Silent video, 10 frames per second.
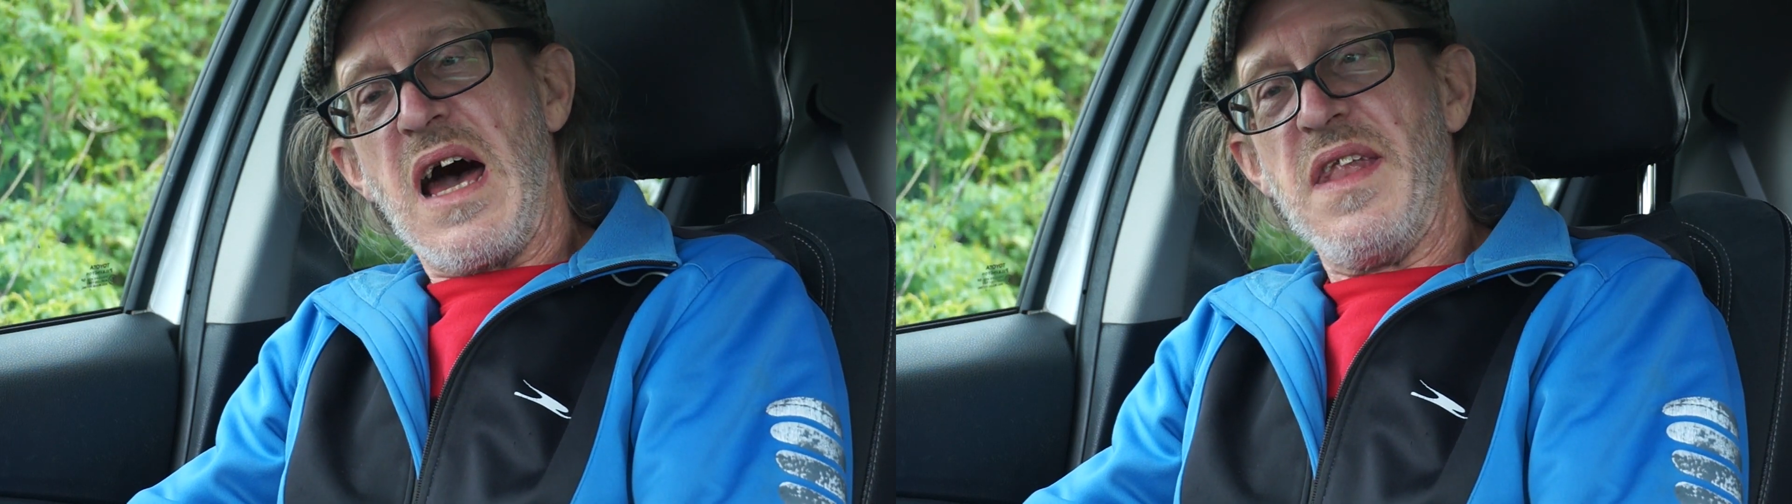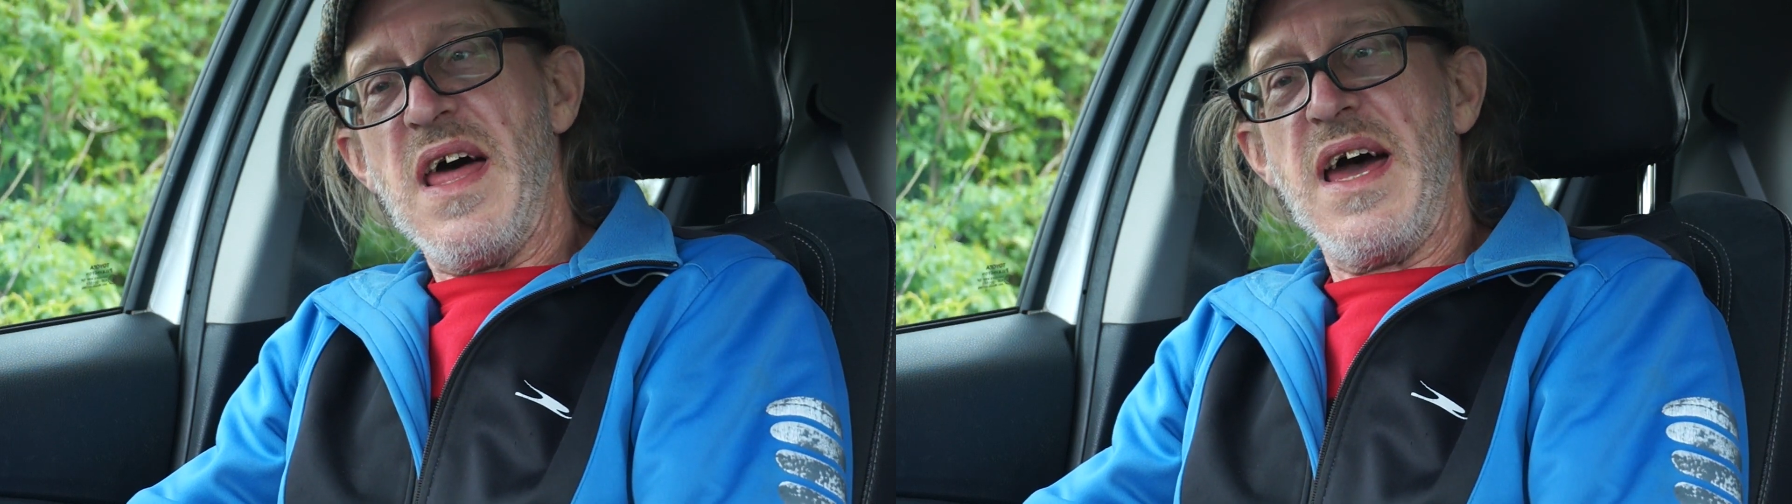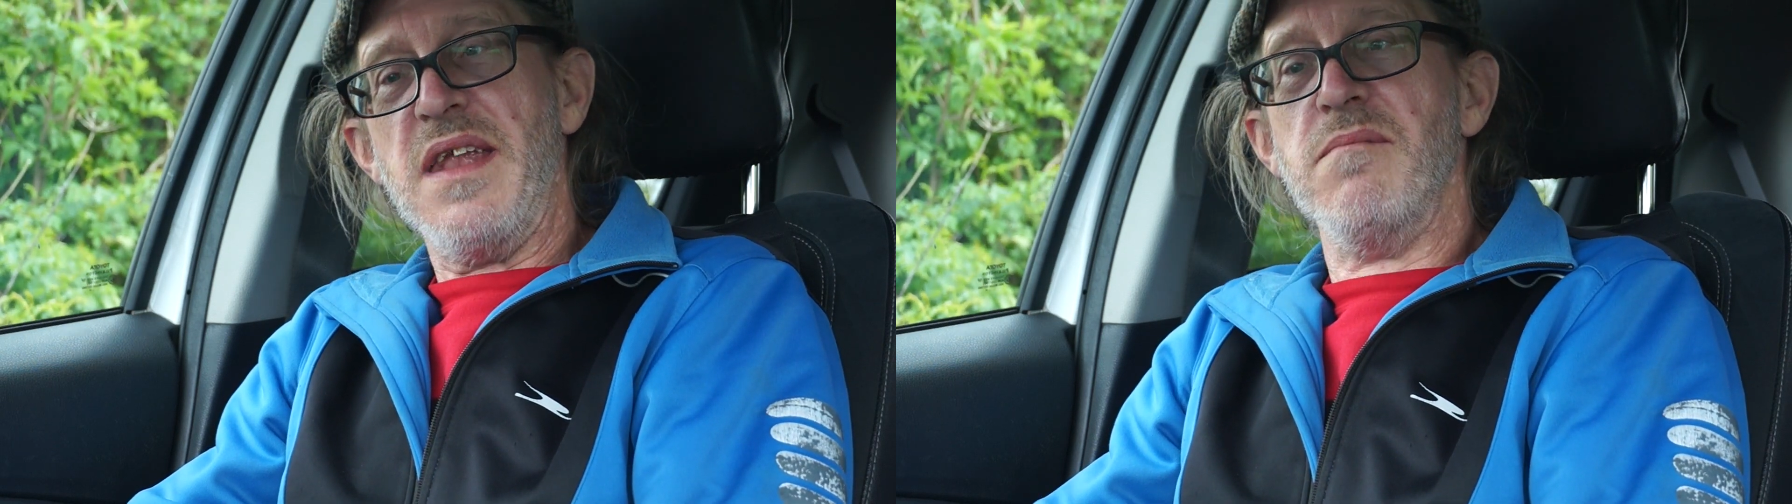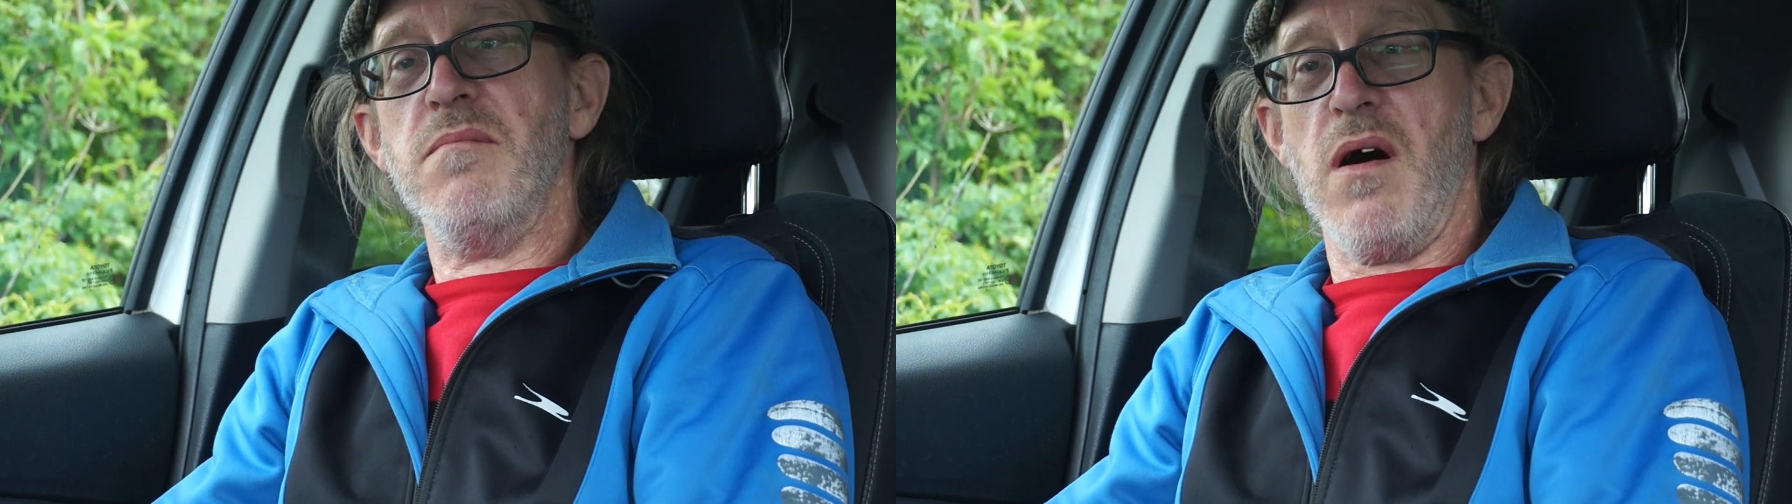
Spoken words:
and then